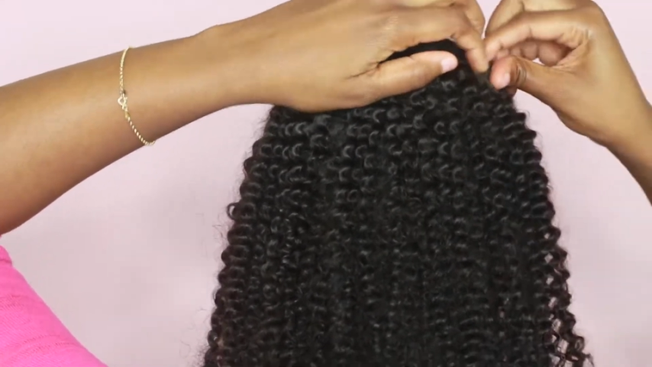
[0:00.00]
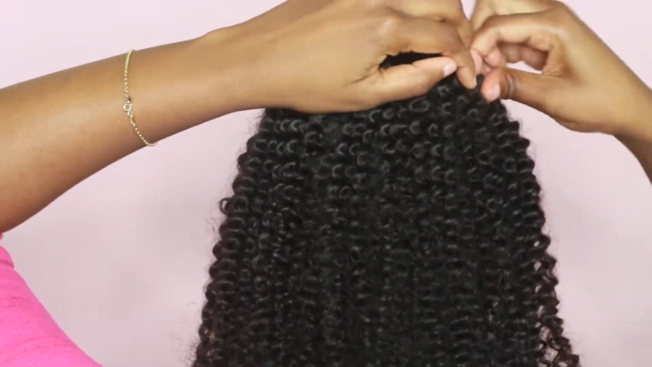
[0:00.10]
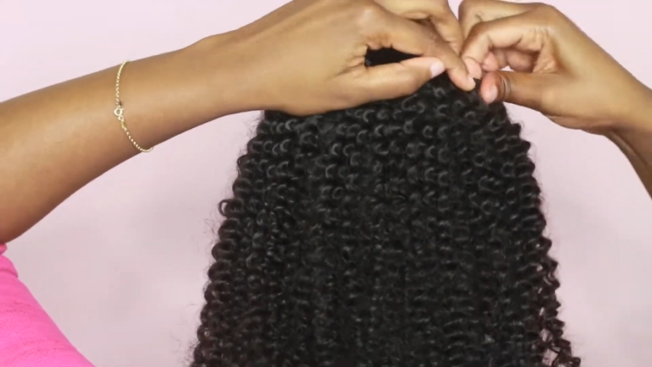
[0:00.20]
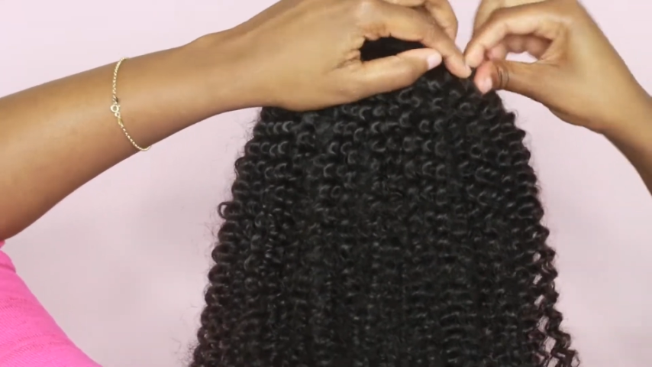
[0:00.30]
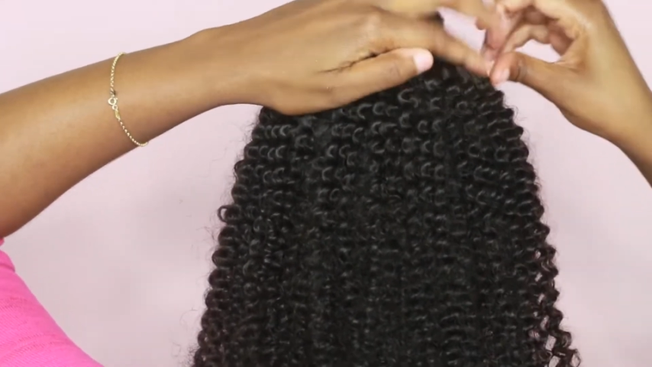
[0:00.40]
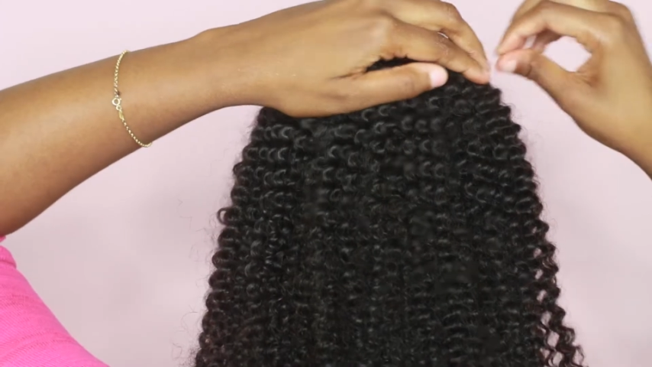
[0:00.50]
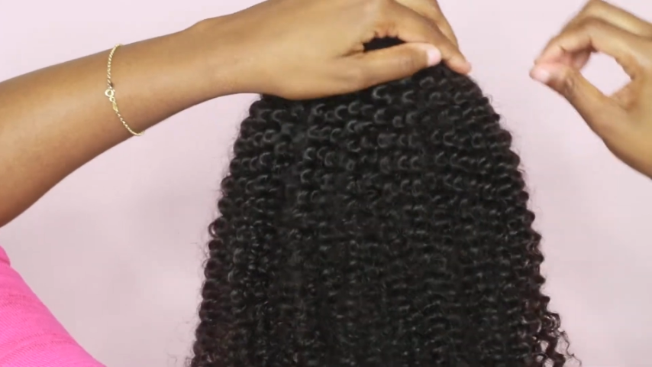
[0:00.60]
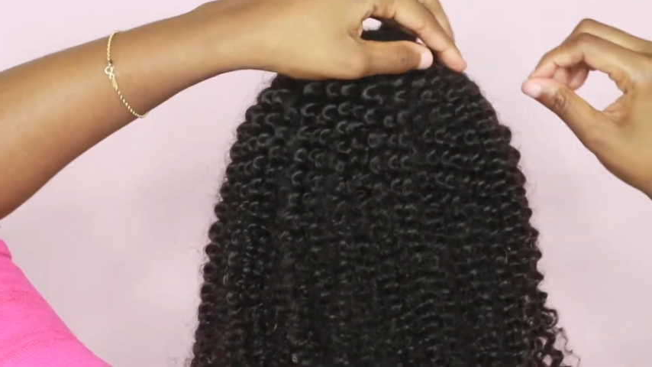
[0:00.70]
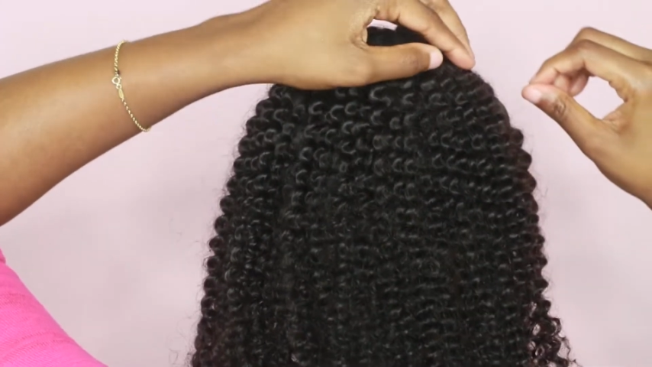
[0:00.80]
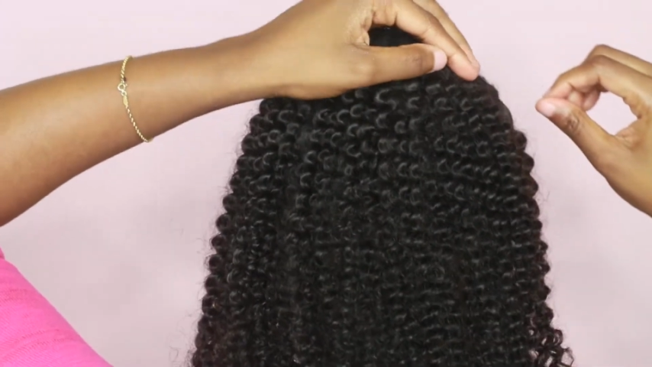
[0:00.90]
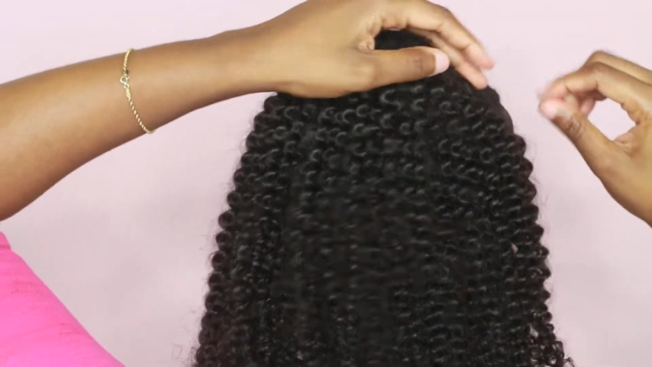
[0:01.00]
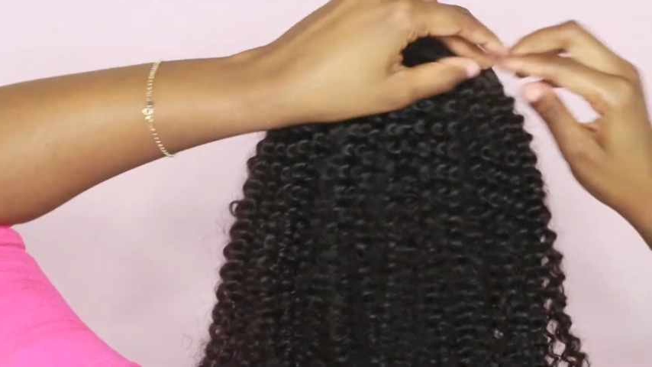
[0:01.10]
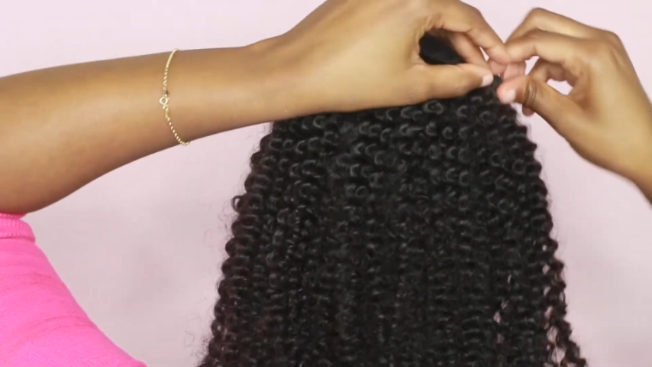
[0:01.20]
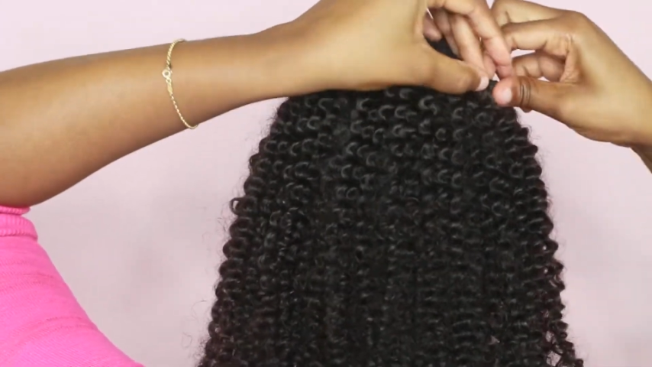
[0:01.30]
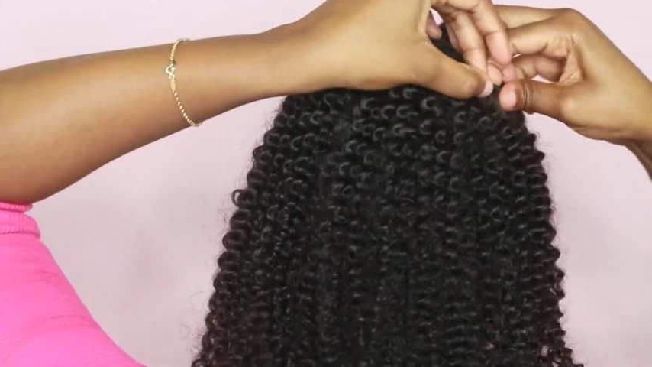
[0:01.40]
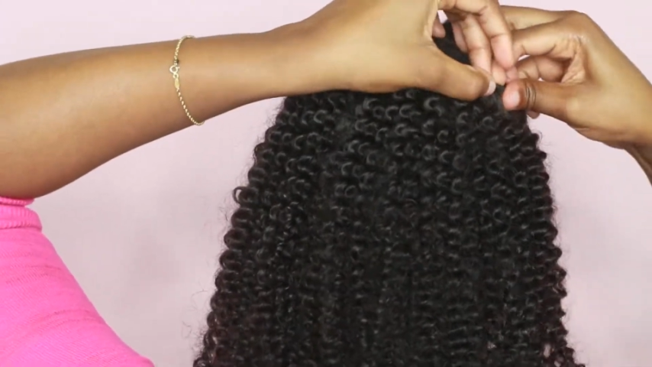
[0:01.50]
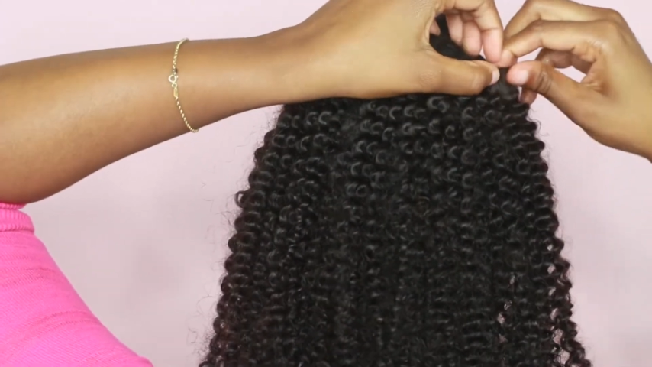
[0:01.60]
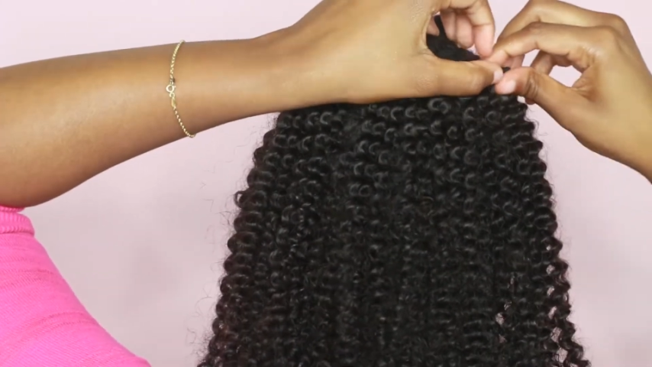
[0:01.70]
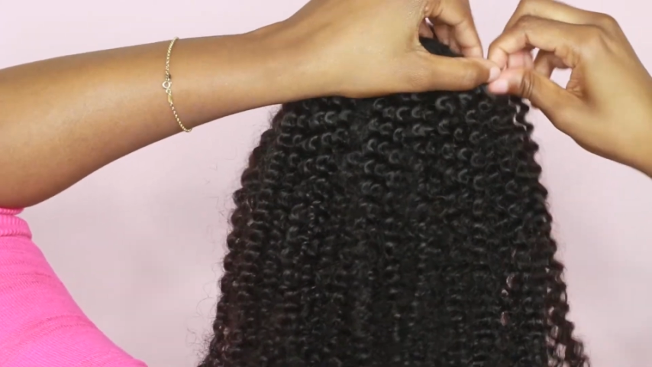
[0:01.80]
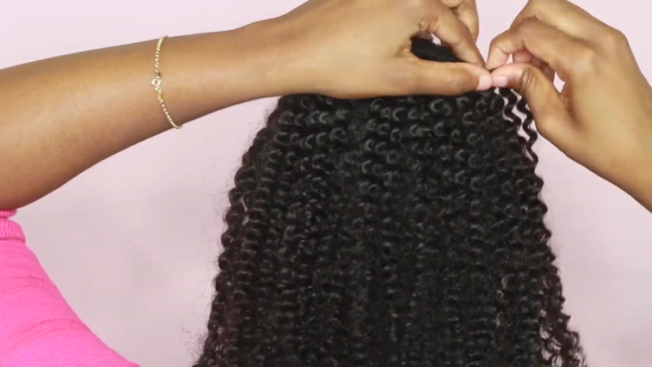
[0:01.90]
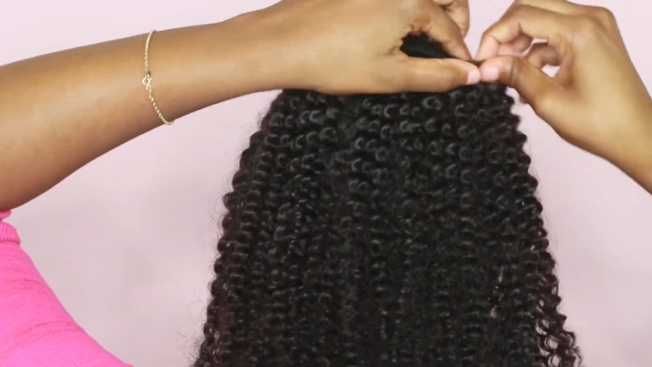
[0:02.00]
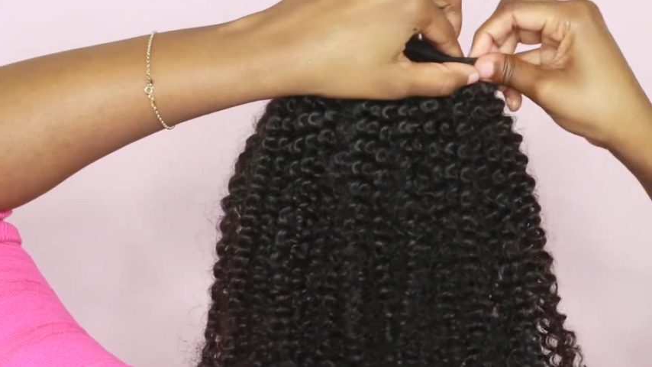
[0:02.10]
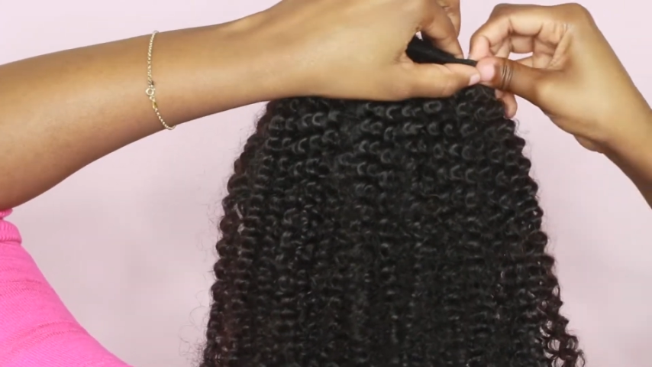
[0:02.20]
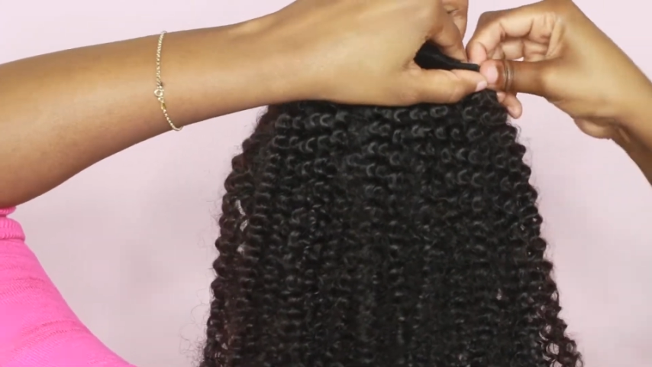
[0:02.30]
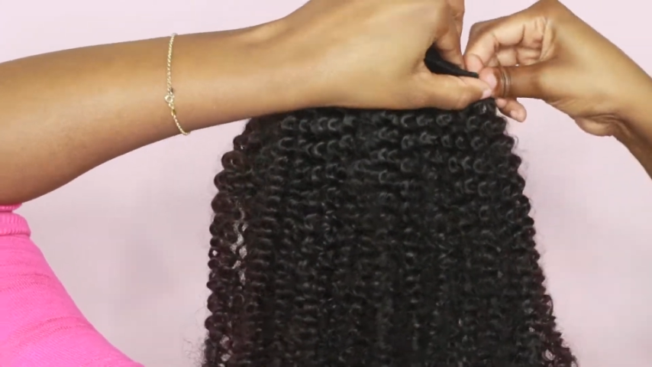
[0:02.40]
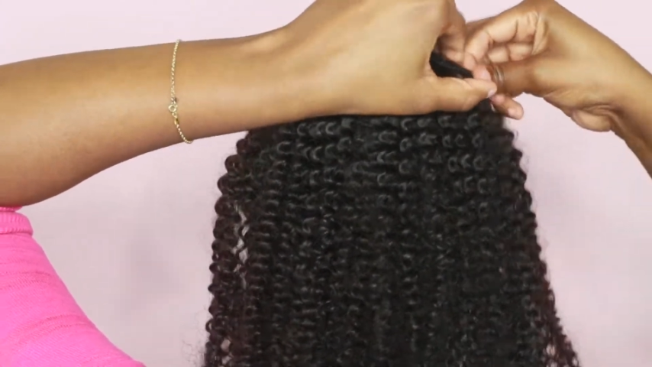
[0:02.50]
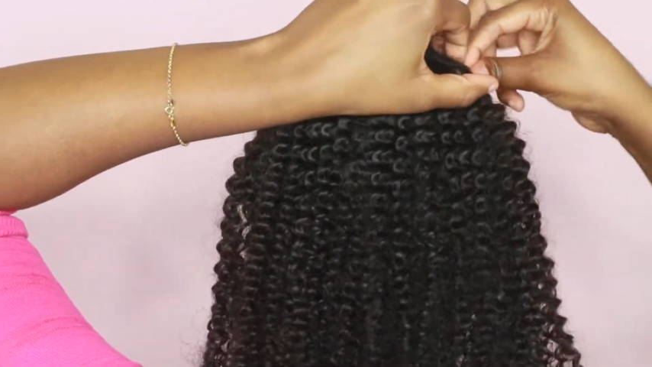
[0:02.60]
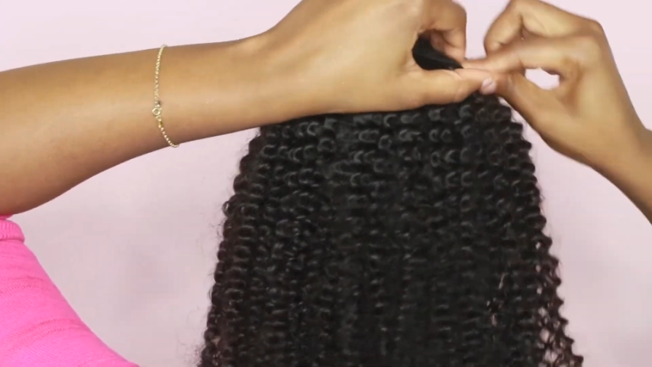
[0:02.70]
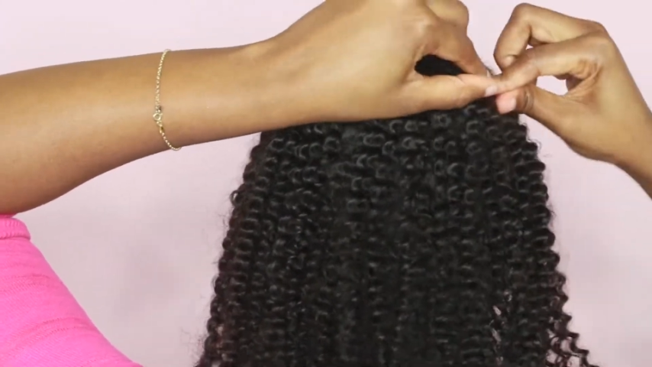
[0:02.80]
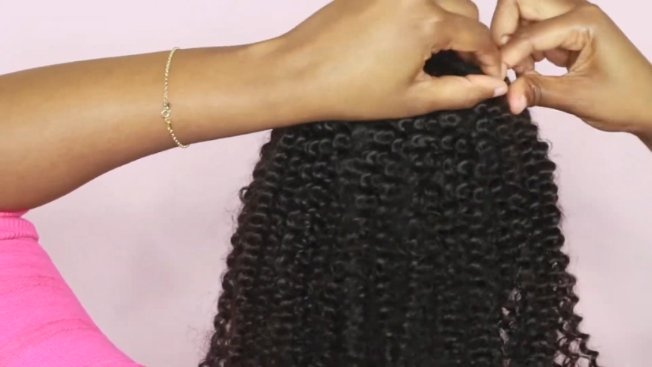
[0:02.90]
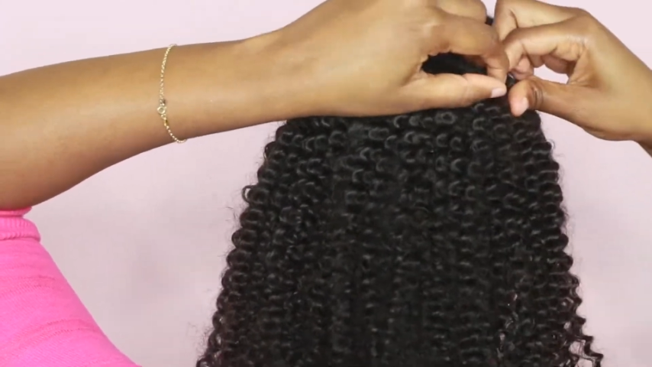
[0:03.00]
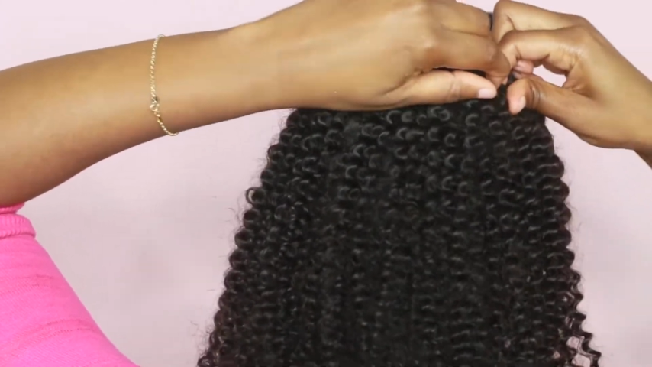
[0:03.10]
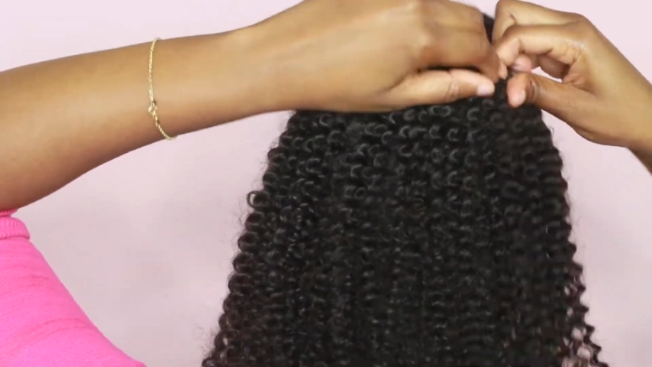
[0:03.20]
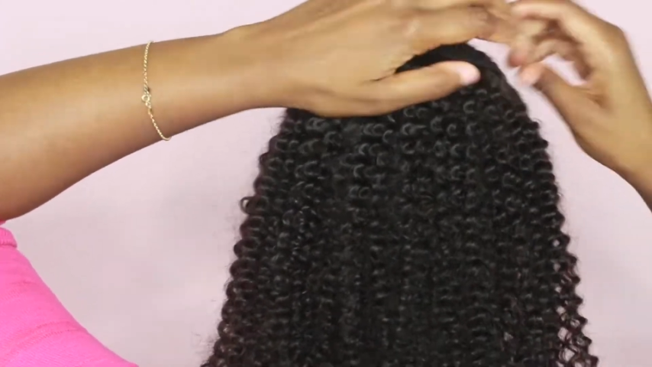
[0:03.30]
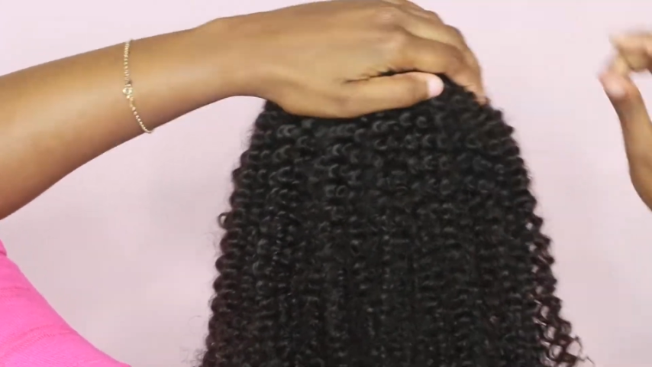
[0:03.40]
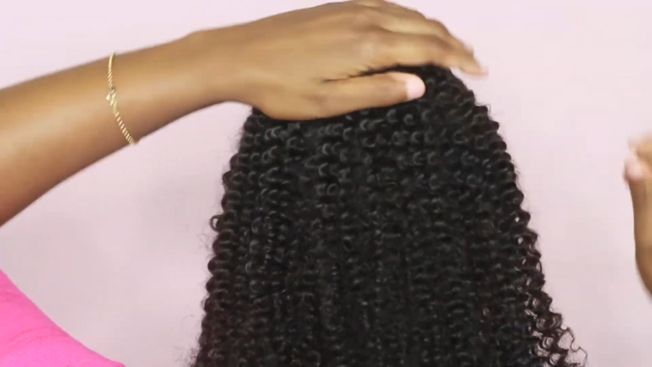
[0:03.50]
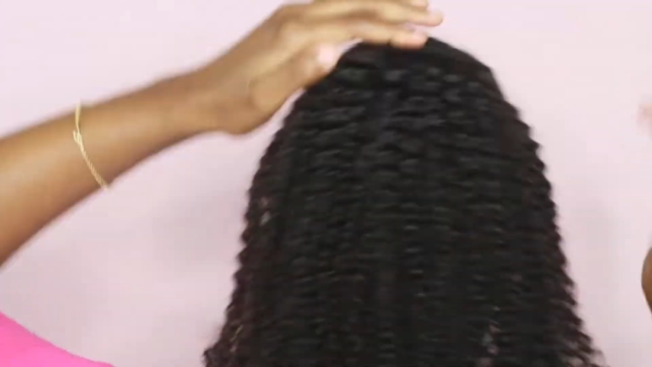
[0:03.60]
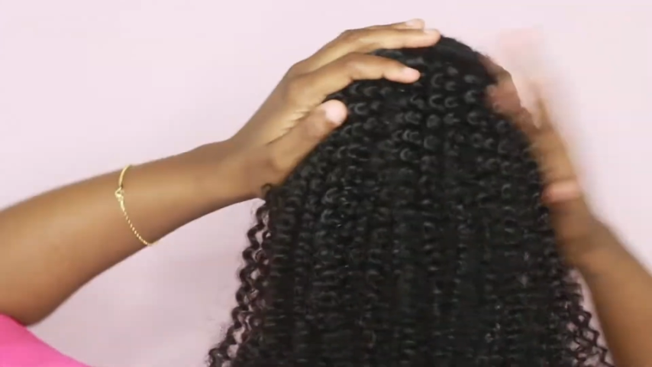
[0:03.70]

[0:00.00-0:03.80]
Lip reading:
[unreadable: no face in view]